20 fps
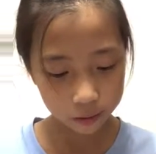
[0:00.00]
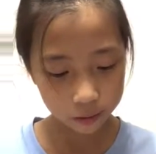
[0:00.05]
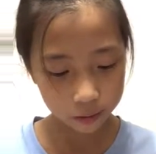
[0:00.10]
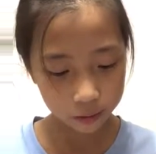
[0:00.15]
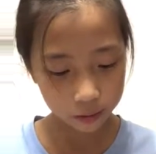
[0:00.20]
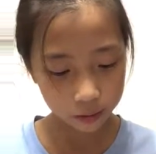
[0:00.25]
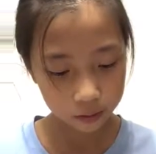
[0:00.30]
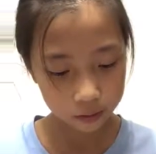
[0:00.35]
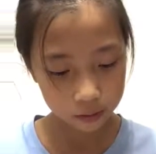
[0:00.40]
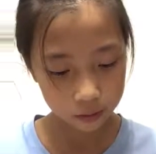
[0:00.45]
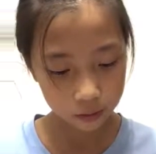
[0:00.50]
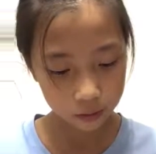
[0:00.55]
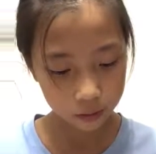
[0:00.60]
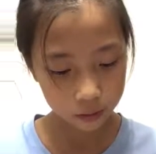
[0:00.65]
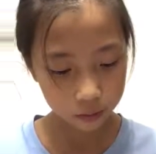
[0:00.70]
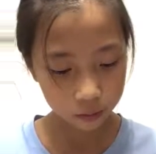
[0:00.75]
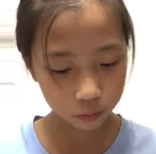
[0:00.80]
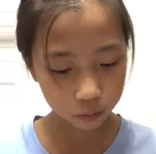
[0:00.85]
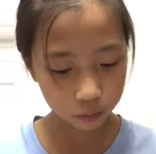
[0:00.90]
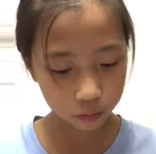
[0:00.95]
that
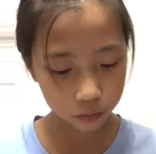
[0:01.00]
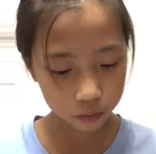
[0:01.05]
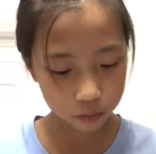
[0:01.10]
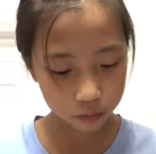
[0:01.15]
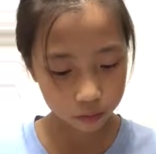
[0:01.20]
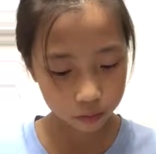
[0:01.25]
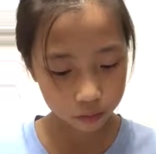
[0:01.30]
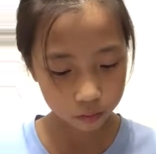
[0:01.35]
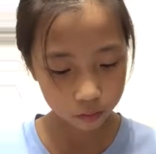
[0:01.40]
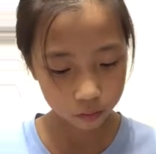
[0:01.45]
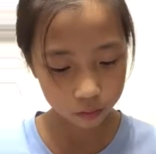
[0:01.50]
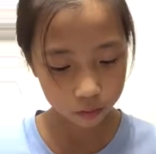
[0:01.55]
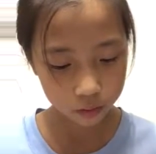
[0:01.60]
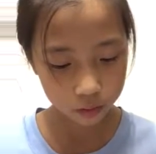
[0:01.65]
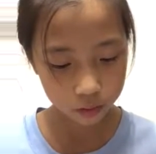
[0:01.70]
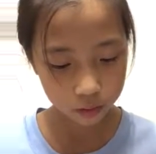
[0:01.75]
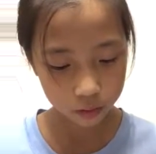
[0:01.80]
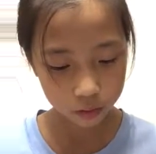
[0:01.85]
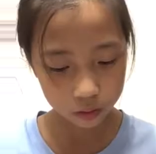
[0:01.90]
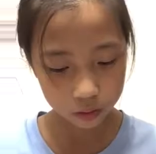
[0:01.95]
I was
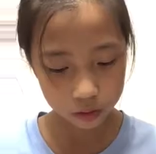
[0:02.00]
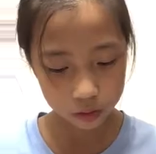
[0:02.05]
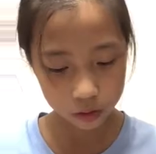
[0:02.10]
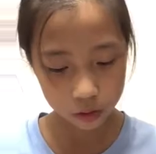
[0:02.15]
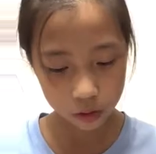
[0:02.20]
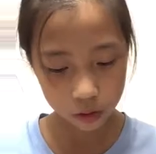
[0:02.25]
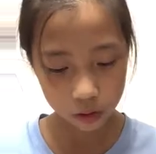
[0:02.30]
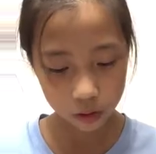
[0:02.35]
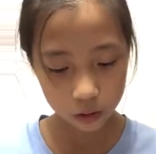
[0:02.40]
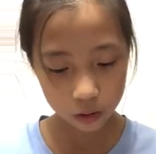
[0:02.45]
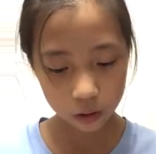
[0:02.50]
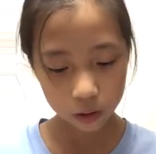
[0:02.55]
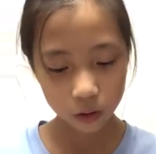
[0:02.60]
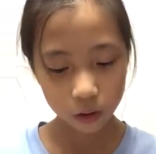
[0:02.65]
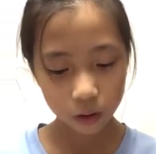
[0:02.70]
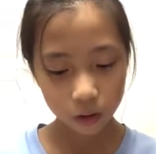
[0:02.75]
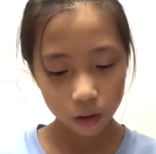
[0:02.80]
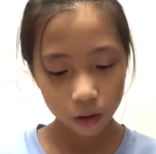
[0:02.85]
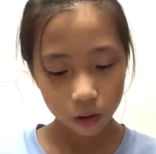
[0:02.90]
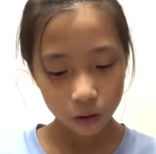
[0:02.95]
going to
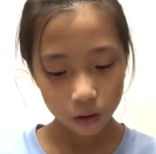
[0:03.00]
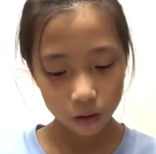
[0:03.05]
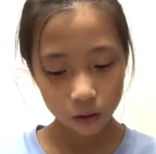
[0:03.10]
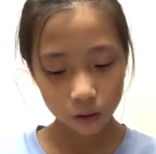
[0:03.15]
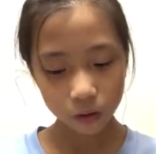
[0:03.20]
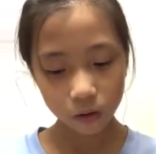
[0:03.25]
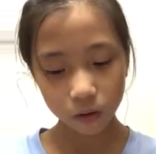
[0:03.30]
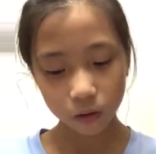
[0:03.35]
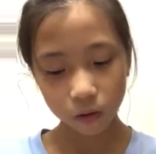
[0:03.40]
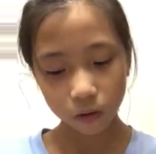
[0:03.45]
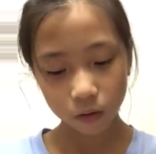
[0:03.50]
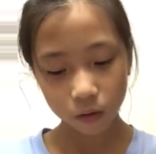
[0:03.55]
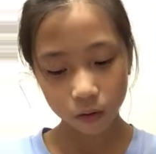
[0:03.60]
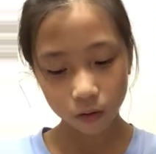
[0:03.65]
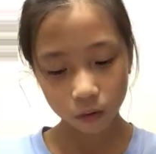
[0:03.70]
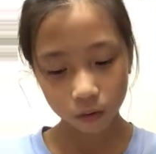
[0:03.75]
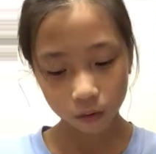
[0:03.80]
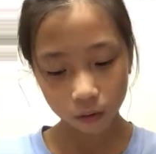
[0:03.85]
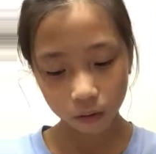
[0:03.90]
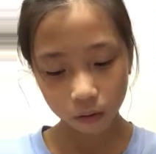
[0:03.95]
stay here
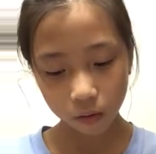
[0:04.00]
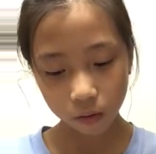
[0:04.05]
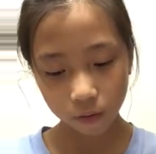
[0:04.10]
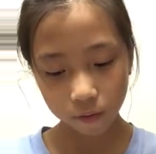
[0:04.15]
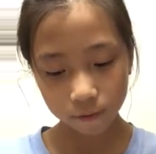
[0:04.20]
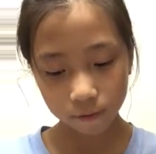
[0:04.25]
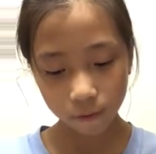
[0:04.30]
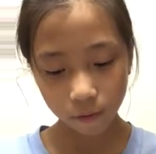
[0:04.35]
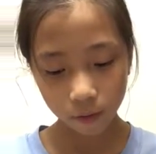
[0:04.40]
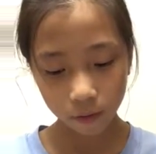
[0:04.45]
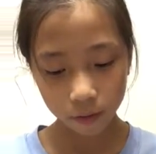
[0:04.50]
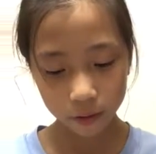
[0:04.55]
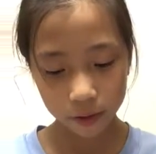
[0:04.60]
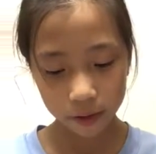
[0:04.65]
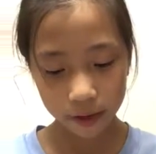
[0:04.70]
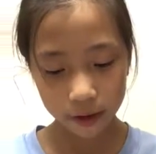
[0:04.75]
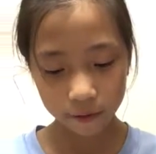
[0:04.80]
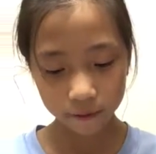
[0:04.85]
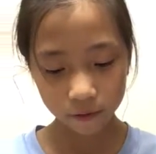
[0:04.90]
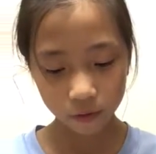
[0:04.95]

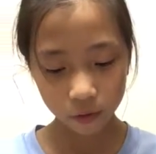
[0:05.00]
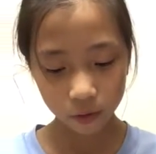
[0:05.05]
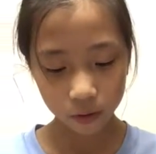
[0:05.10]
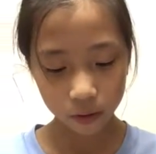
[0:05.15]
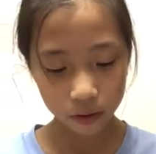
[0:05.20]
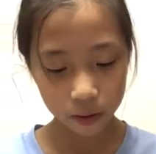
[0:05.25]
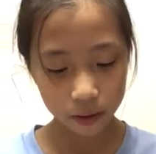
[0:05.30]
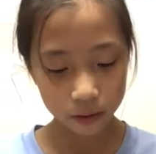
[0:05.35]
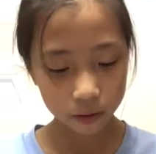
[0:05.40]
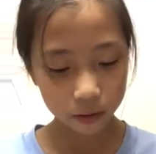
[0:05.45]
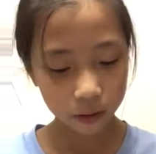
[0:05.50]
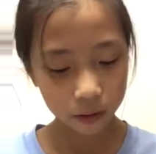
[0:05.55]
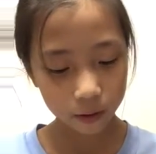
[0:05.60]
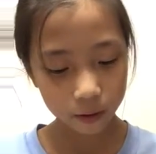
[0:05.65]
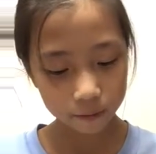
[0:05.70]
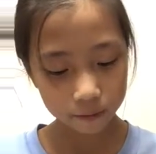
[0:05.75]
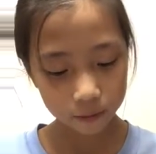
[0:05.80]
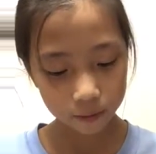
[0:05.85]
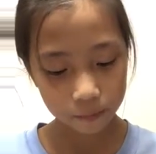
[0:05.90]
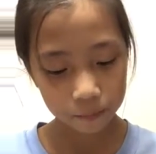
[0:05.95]
forever and
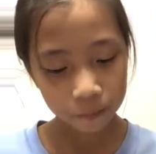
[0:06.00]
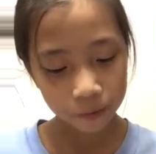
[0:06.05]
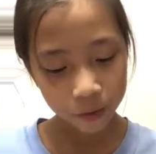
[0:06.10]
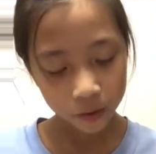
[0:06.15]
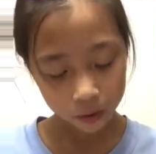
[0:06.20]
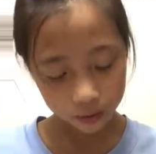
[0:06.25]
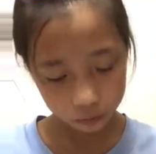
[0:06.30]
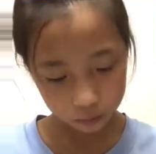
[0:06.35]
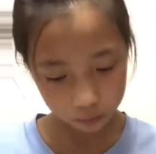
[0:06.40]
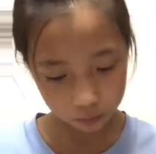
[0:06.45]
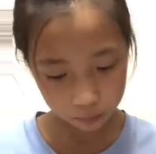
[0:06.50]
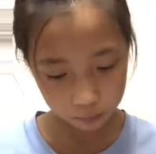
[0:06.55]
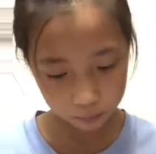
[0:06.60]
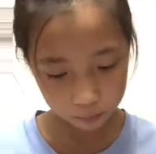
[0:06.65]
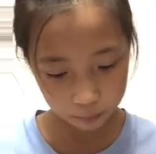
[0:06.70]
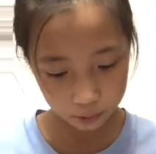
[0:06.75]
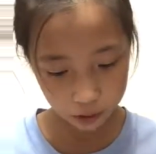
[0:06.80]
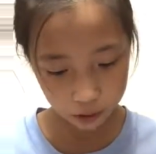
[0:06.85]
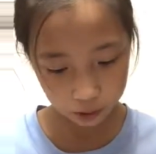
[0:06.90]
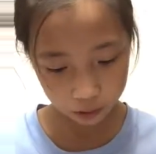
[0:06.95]
ever. You'd
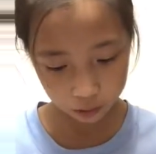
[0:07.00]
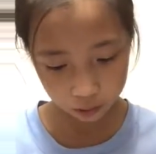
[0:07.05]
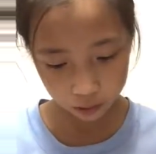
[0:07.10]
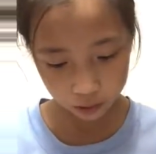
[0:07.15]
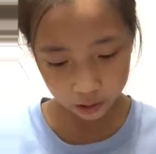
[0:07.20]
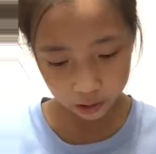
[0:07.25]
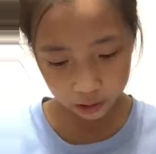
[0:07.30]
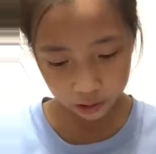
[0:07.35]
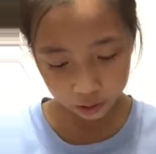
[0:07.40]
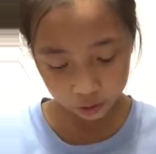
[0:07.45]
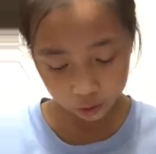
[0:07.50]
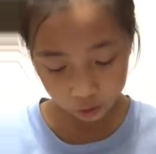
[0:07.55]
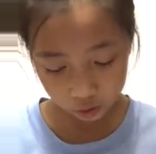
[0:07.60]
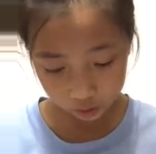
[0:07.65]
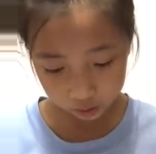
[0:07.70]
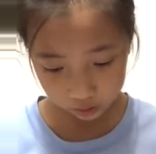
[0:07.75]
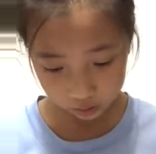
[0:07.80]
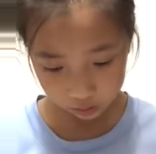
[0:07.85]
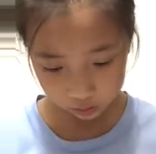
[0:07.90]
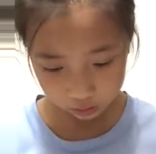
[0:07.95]
better get
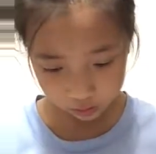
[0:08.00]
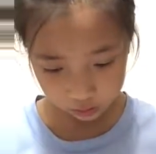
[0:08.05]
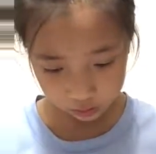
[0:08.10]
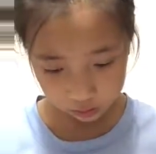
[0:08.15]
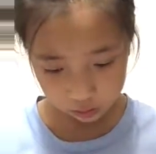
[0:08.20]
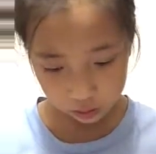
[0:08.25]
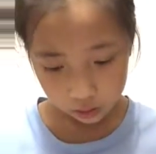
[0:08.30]
dressed."